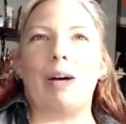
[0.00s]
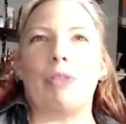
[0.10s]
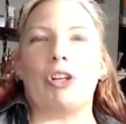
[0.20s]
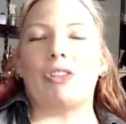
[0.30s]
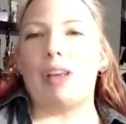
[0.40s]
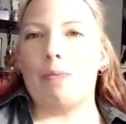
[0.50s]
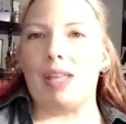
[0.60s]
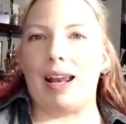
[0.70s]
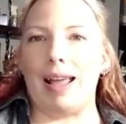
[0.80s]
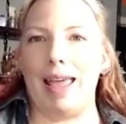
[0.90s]
There's some
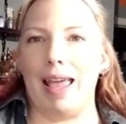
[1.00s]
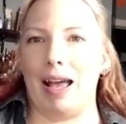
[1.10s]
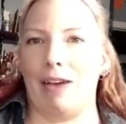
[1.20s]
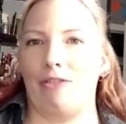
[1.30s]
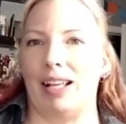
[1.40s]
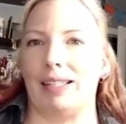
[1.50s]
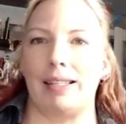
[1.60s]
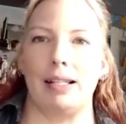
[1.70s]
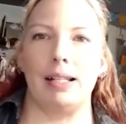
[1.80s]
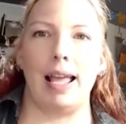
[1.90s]
that I have that
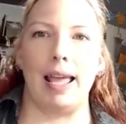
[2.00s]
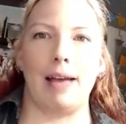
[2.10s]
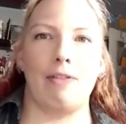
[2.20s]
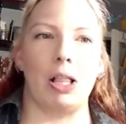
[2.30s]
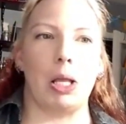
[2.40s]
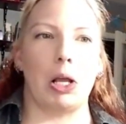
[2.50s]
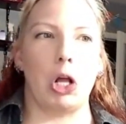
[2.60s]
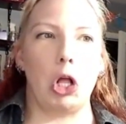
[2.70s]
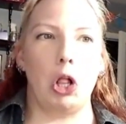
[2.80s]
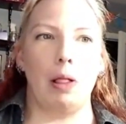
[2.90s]
still have a
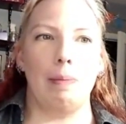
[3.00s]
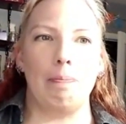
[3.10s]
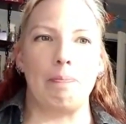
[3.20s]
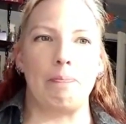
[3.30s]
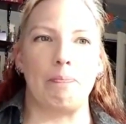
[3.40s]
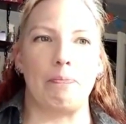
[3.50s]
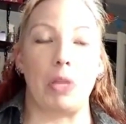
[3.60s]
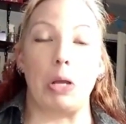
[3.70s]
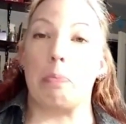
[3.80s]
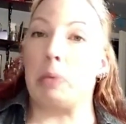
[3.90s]
little
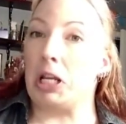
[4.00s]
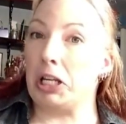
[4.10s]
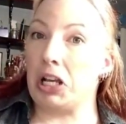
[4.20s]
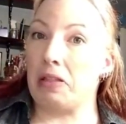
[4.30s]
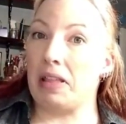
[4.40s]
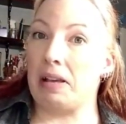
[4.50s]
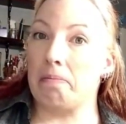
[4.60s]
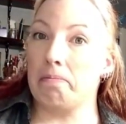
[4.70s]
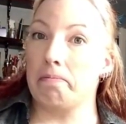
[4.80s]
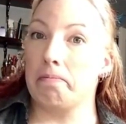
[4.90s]
meat on
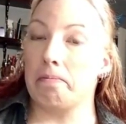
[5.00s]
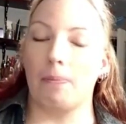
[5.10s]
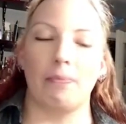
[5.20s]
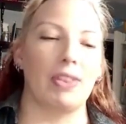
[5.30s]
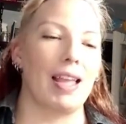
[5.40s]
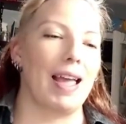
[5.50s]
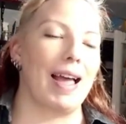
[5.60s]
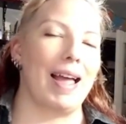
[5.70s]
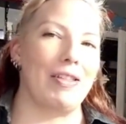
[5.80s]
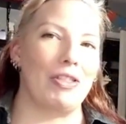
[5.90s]
them
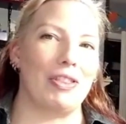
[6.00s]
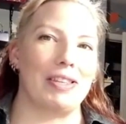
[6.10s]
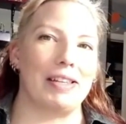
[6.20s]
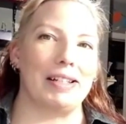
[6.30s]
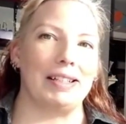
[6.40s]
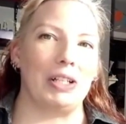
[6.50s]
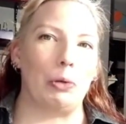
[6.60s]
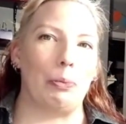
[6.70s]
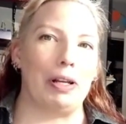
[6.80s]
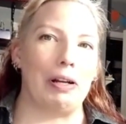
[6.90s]
and a
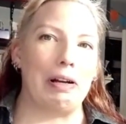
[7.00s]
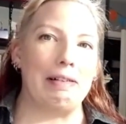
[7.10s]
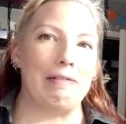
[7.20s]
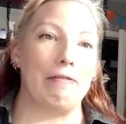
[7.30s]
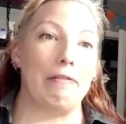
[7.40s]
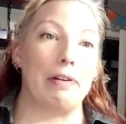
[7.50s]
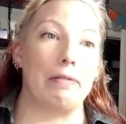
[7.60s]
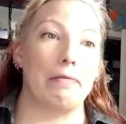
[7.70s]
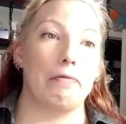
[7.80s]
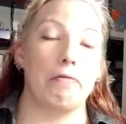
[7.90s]
little bit of
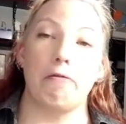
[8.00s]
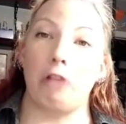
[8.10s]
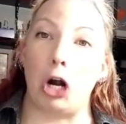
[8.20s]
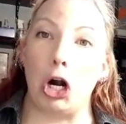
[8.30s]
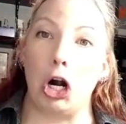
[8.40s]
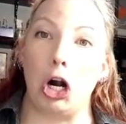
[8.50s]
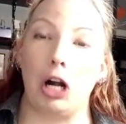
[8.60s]
fur.